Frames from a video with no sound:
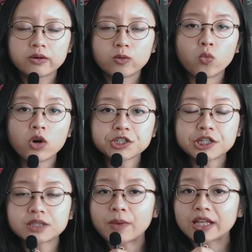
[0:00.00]
What
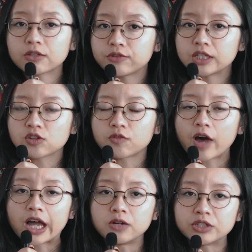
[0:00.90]
are the benefits of
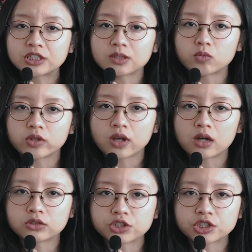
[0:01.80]
hiring someone
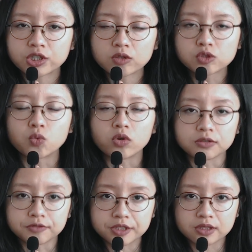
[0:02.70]
under skilled worker
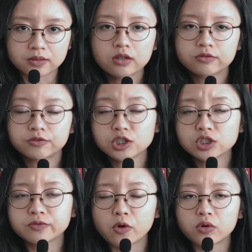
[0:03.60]
visa? First
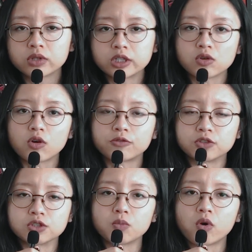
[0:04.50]
of all, it
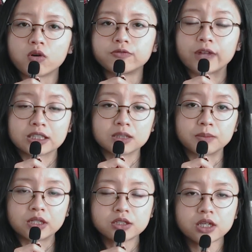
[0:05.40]
offers more
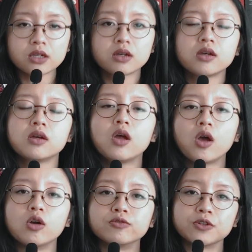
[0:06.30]
flexibility
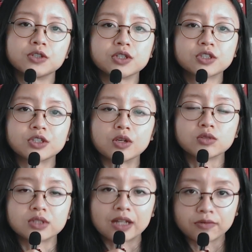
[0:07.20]
over the
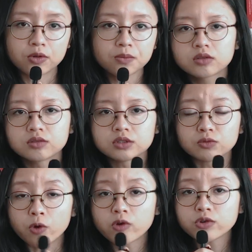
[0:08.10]
skilled level. The
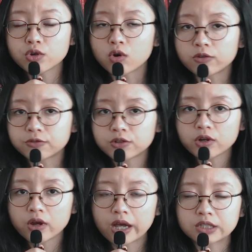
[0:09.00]
role you
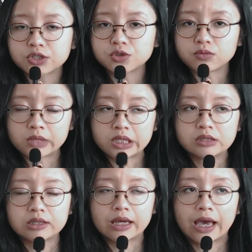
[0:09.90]
offer has to
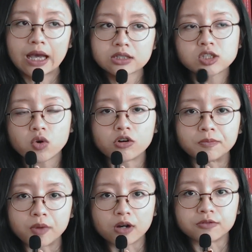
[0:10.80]
meet at or
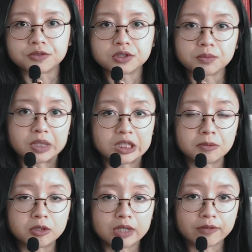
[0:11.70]
above the
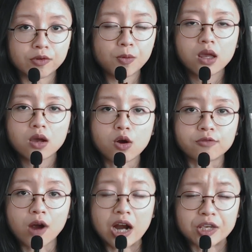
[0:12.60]
minimum level
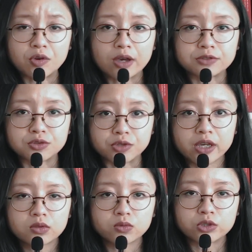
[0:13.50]
of RQF3,
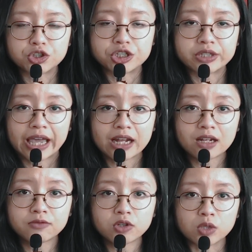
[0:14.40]
which is
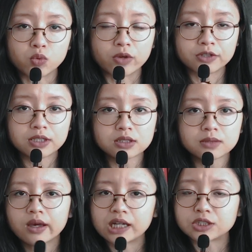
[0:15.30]
A-level equivalent,
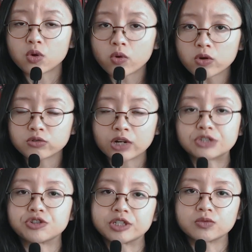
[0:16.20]
and all
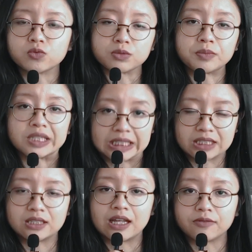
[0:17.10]
graduates would meet
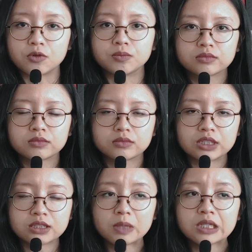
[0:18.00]
this level.
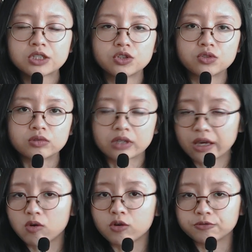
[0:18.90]
This means you
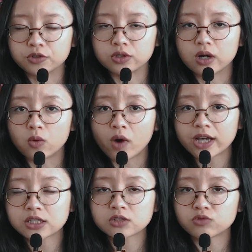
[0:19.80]
can offer a
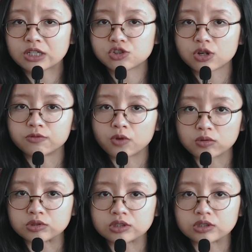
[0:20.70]
wider range of roles,